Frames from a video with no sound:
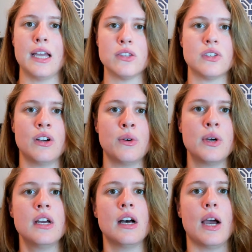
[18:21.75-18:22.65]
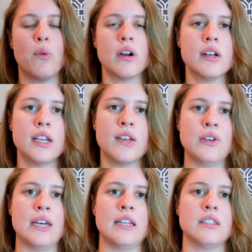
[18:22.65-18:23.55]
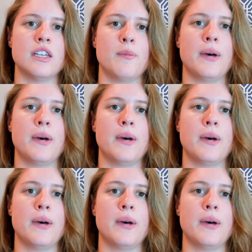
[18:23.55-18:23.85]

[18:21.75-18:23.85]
So I wanted to give you that tip.